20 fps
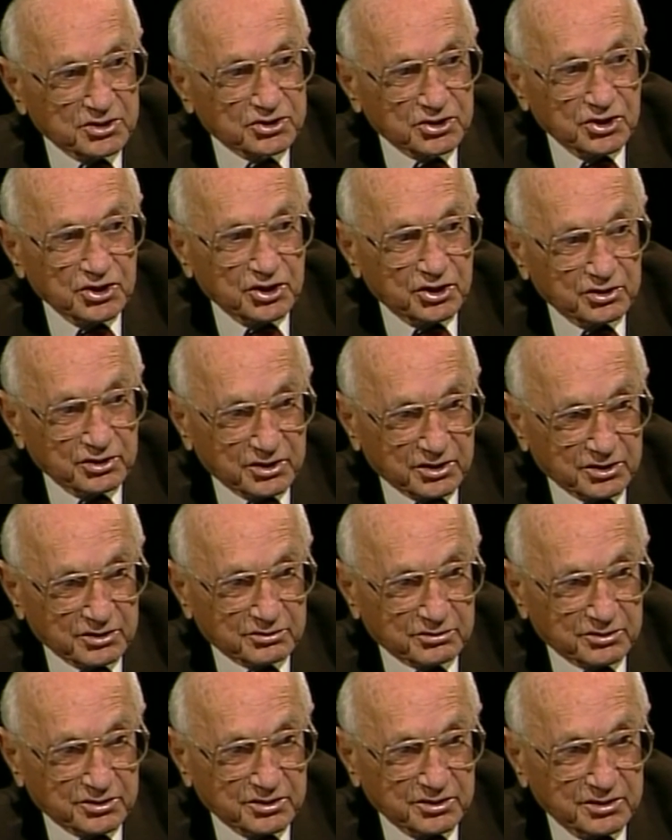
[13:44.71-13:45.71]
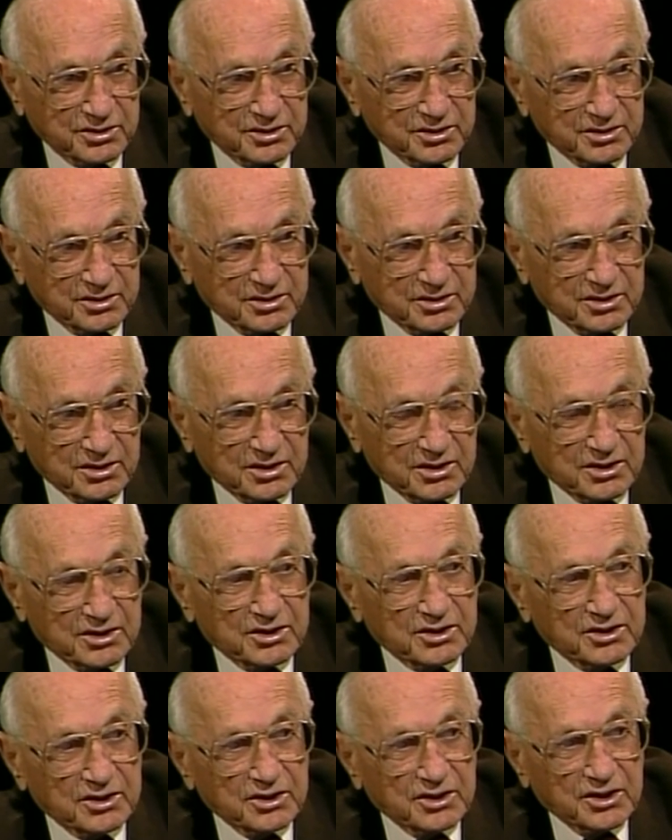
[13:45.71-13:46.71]
It's a young country.
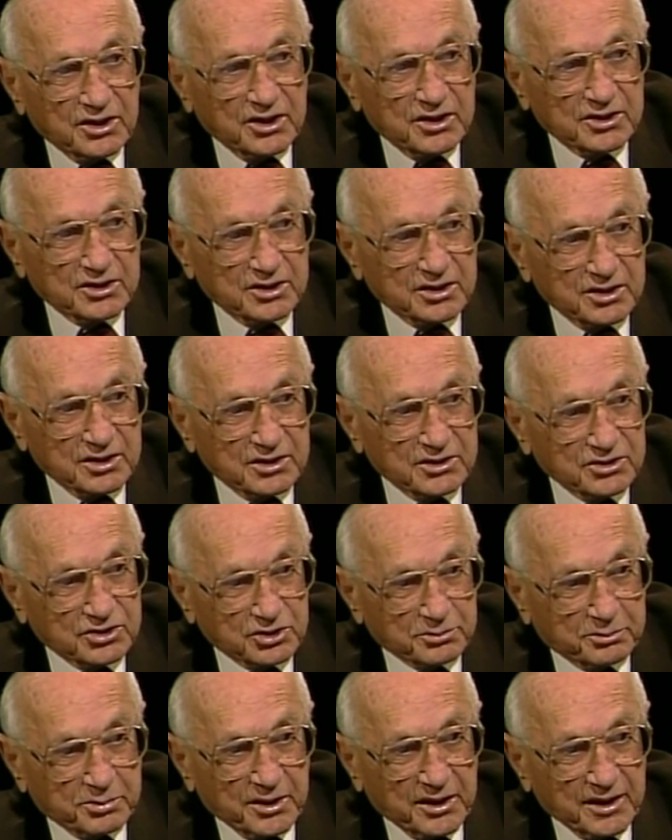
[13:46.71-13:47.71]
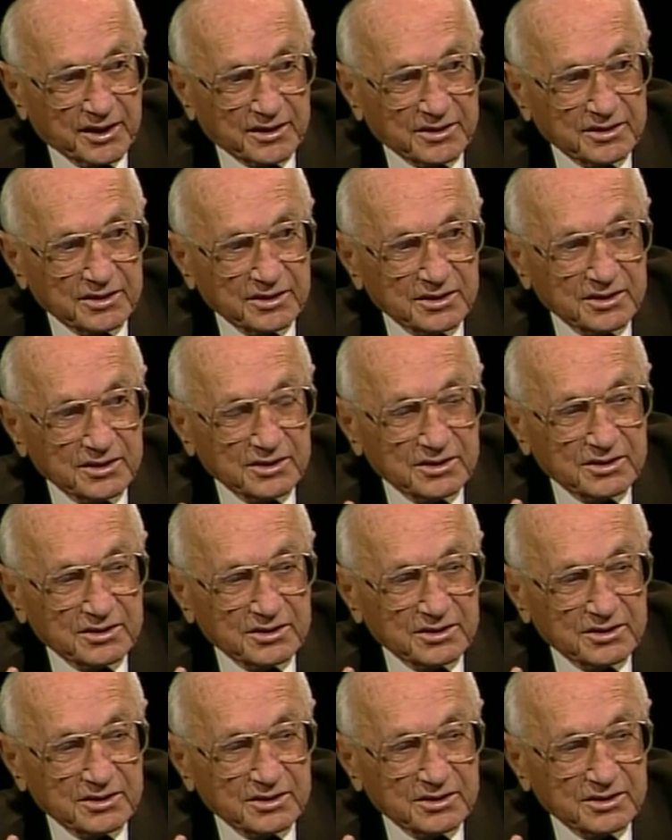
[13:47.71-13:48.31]
In Japan,